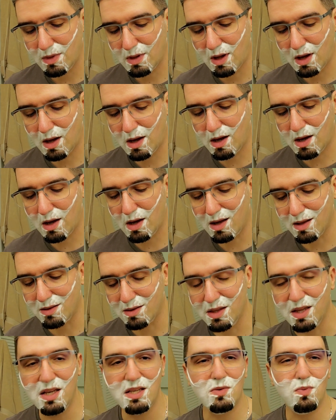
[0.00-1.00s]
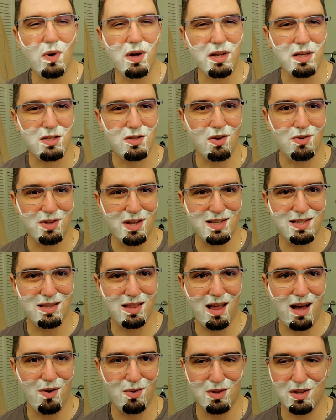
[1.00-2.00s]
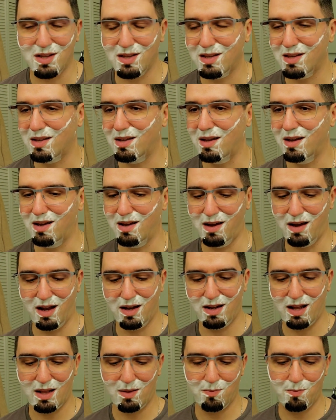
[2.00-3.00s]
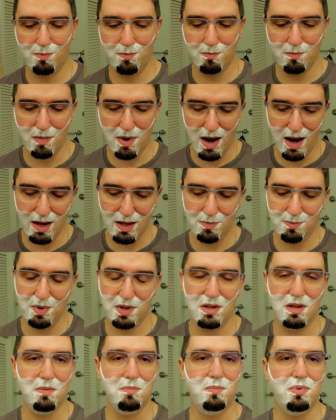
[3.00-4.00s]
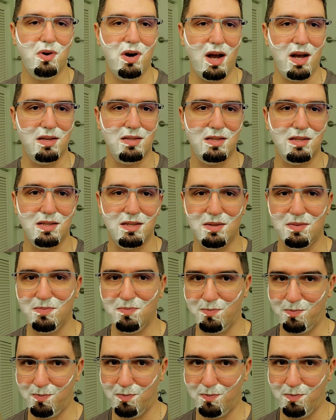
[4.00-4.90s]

This one is not as loud, and that might be the brass